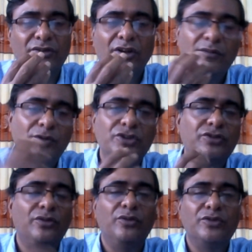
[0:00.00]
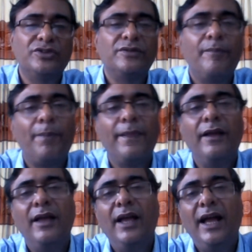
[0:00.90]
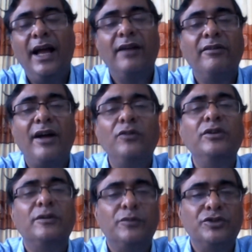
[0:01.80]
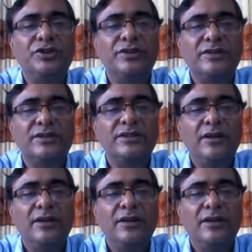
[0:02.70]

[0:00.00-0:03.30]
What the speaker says: almost close, and rounded positions.